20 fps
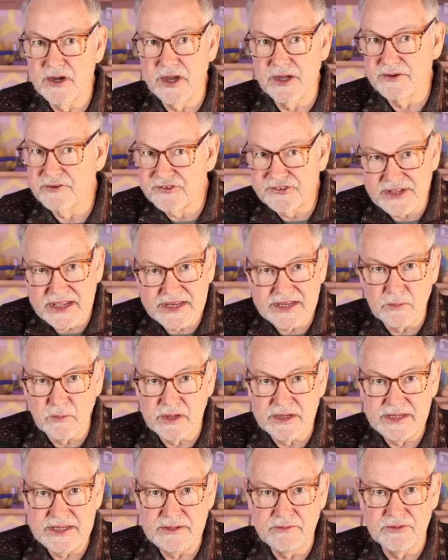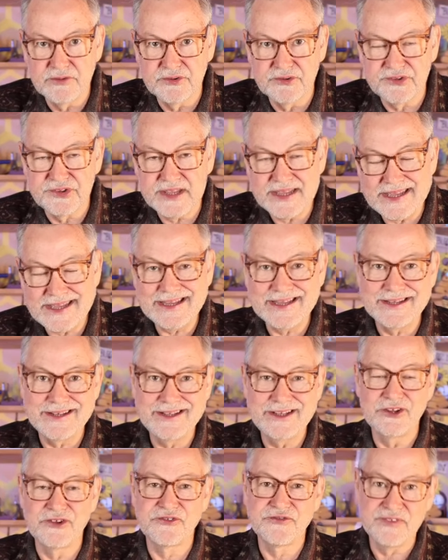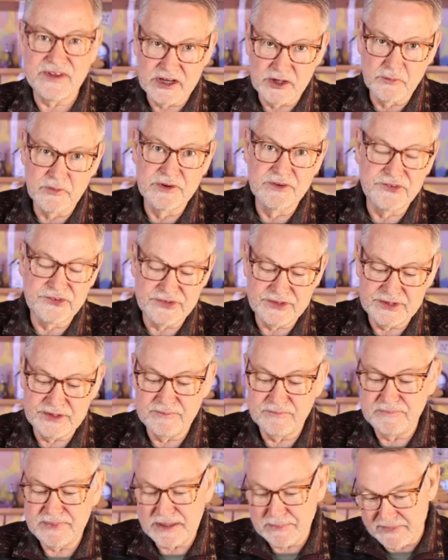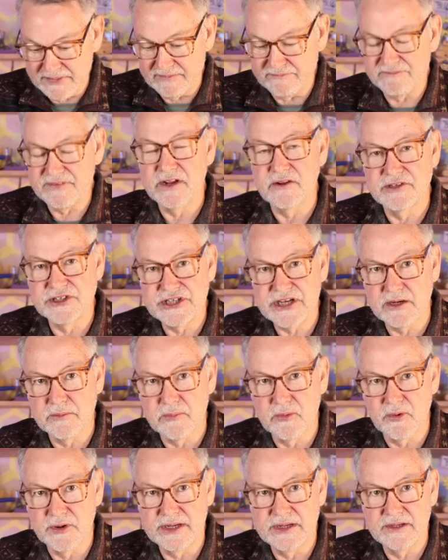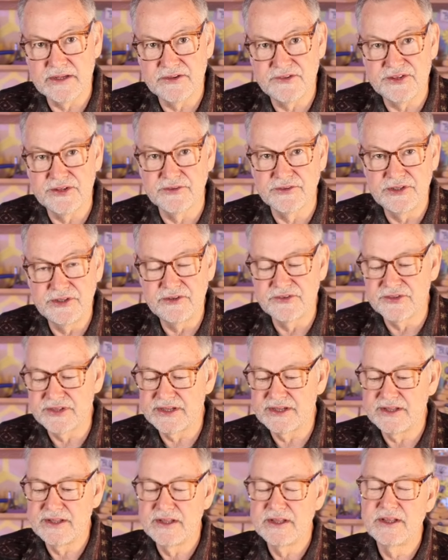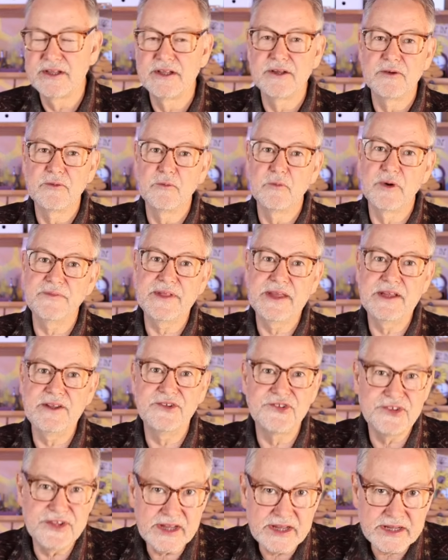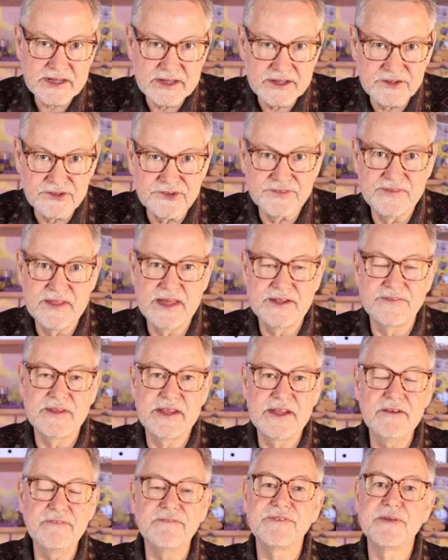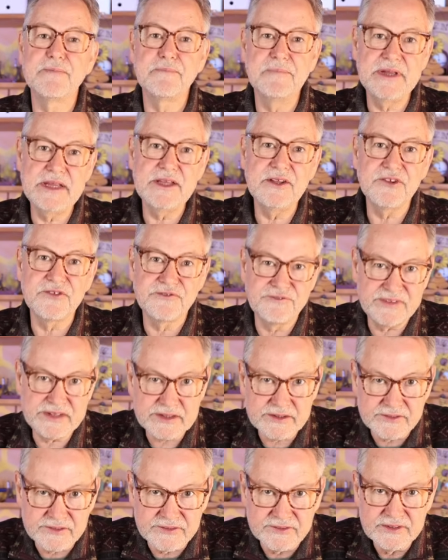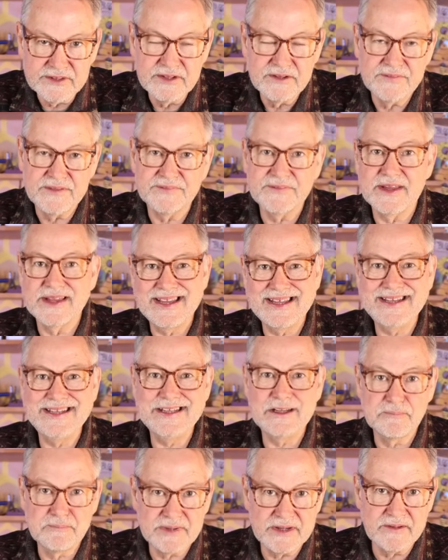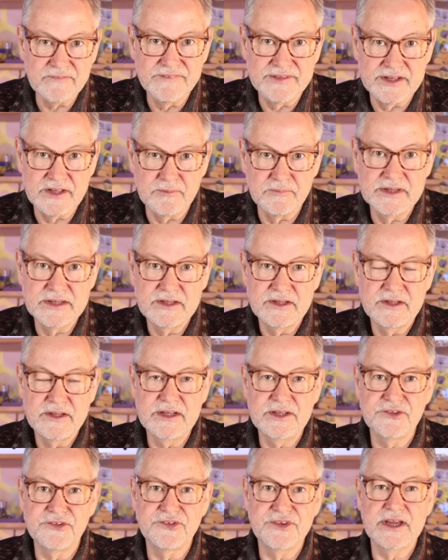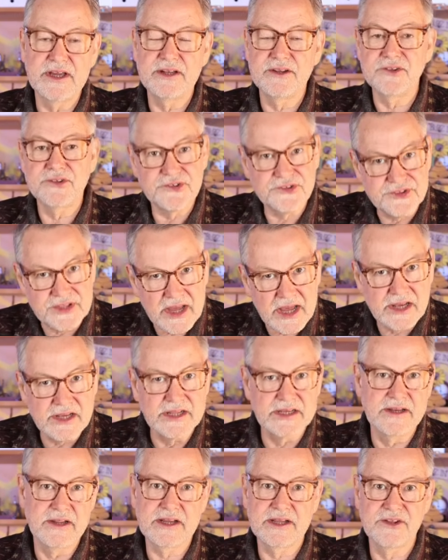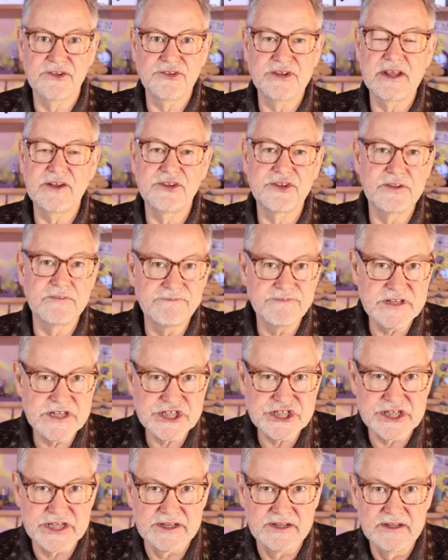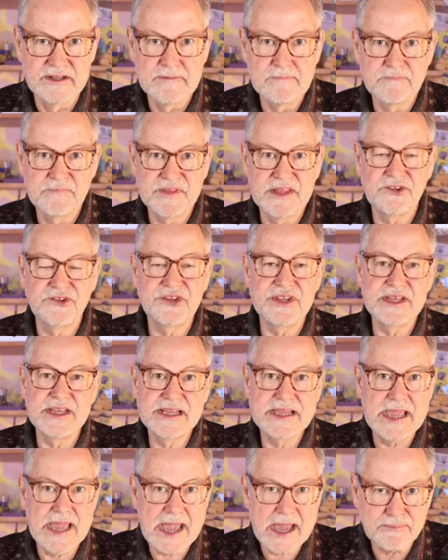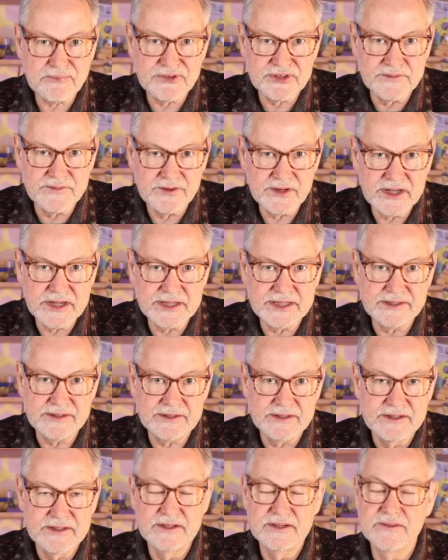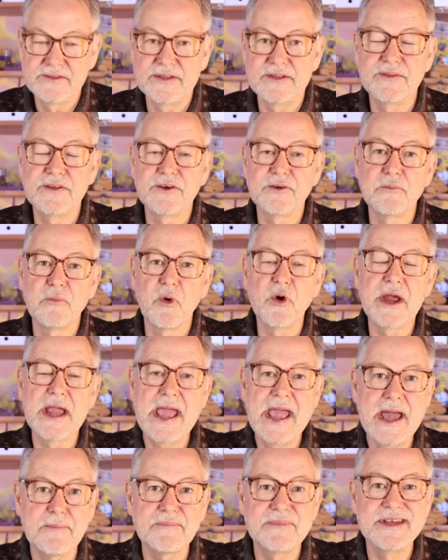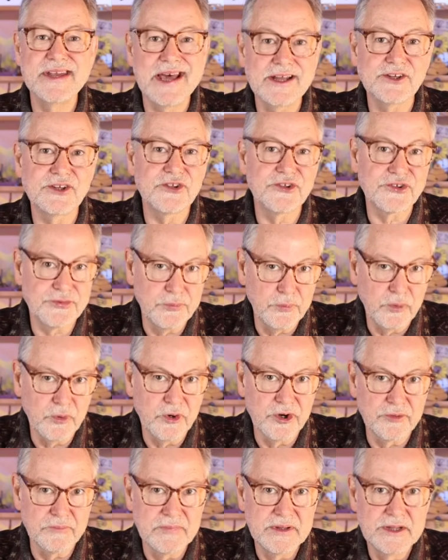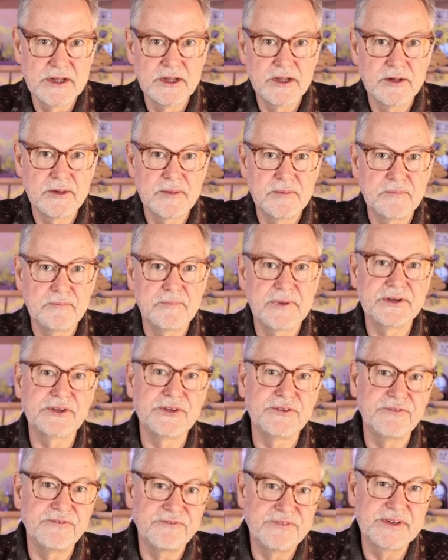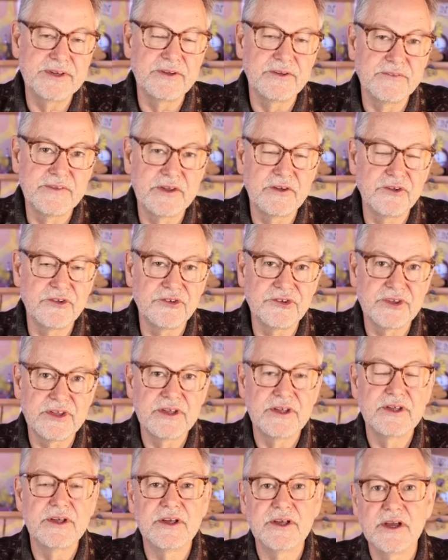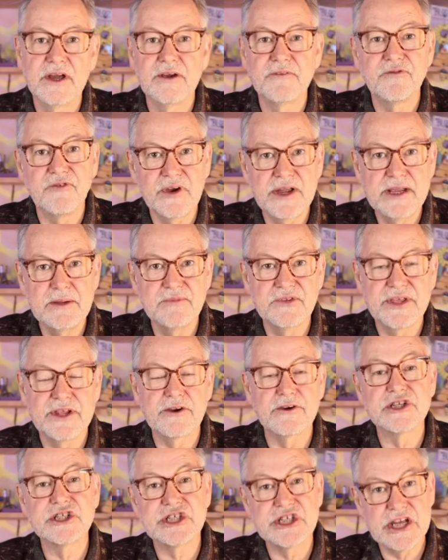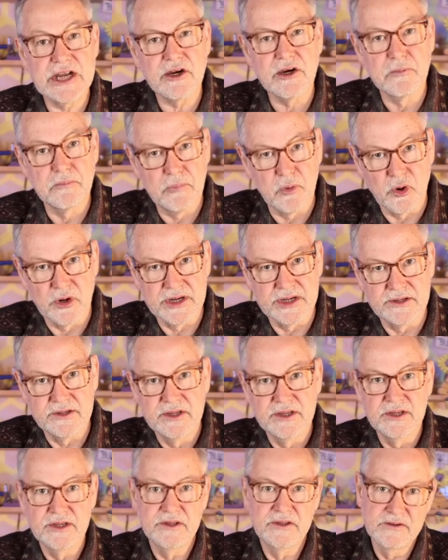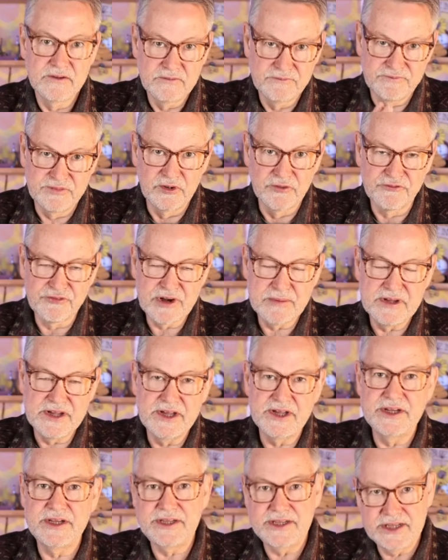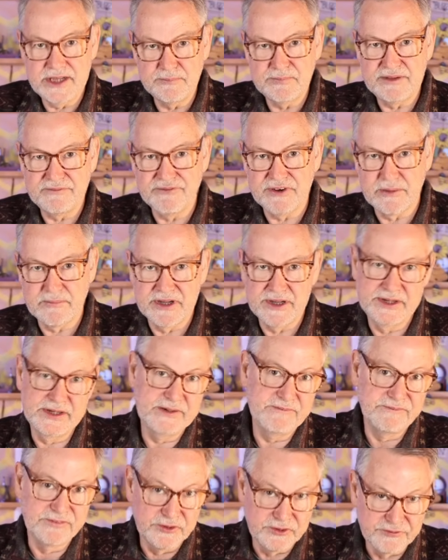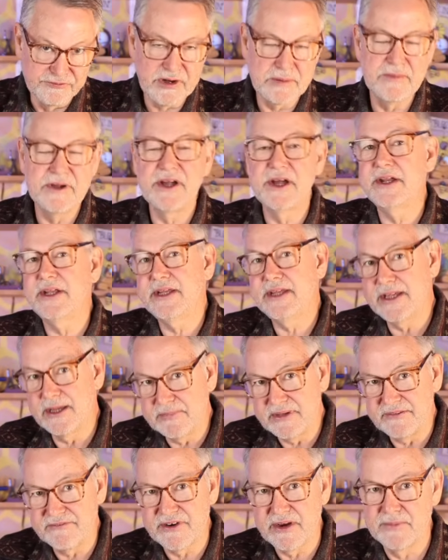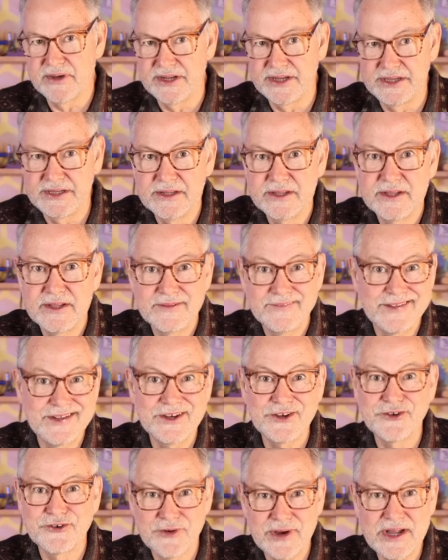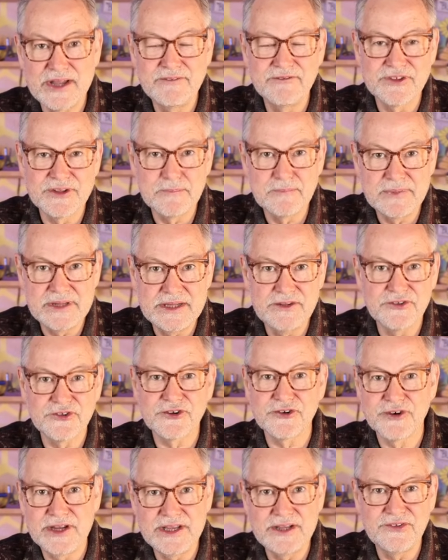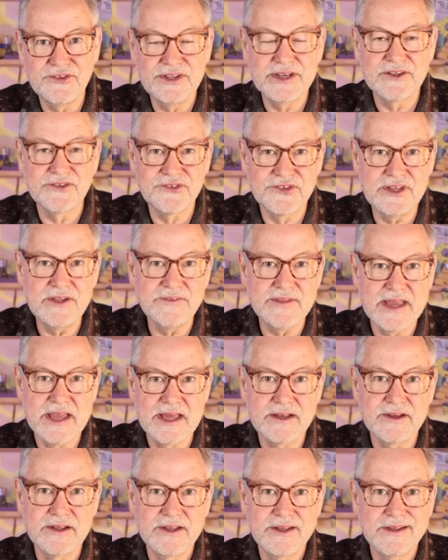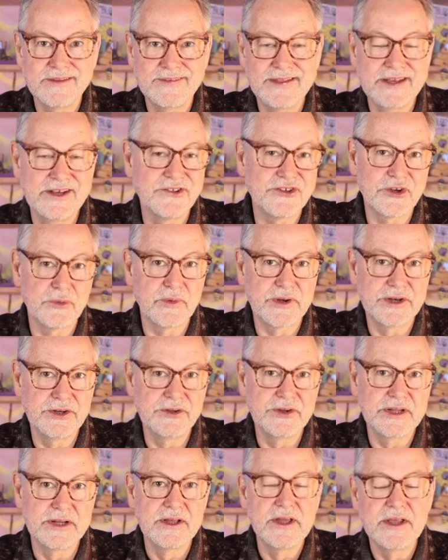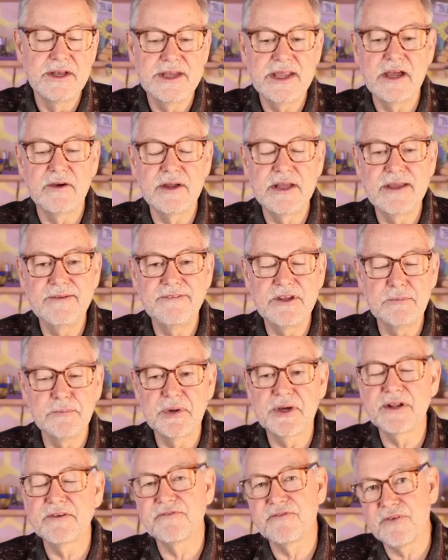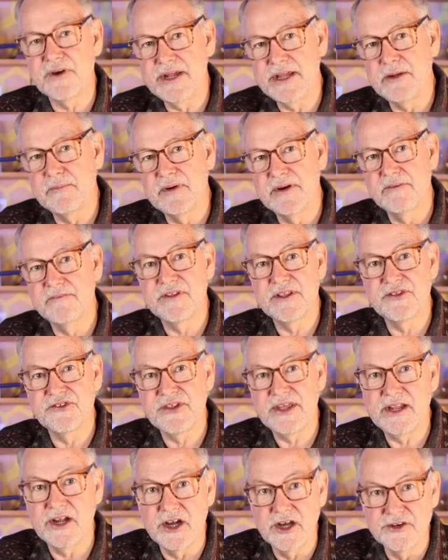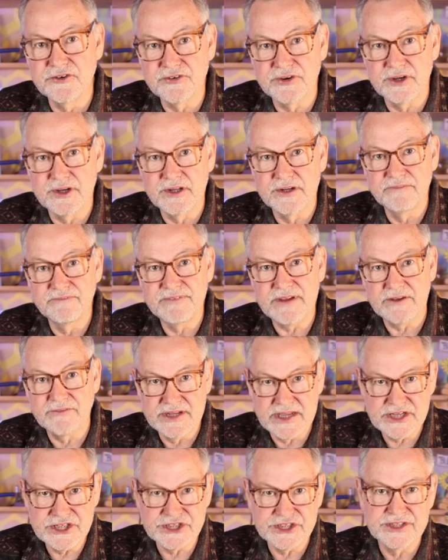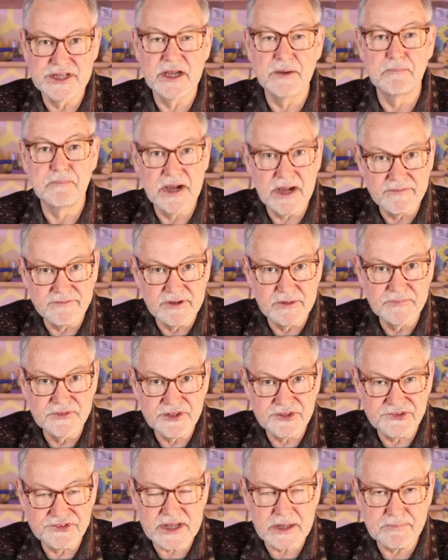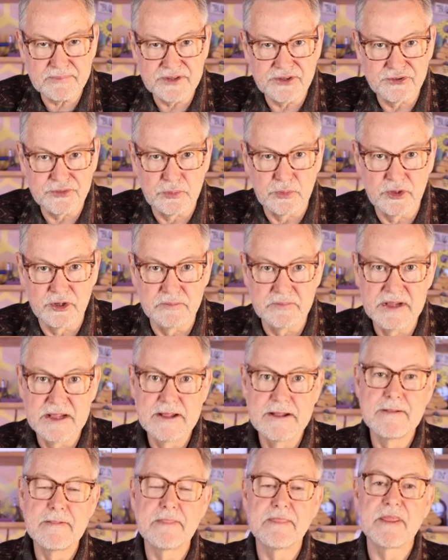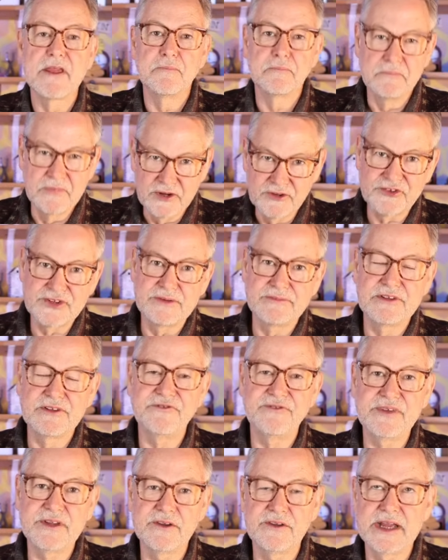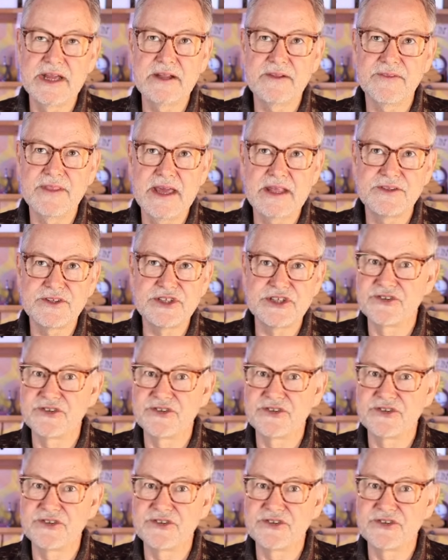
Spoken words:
understanding what he was saying and his followers and people that follow checkerboarding and still use it. What they say is that if the bees feel that the honey above them is not solid, like it's not sufficient, they see gaps in their honey, then they're more apt not to swarm, but to fill those frames that are checkerboarded. Full frame of honey, empty frame of honey, full frame of honey, empty frame of honey. That it drives the bees crazy to see that, they just don't want to do it. Now, if you put a frame of, let's say, undrawn foundation above them to stop the swarm, most of us feel like that's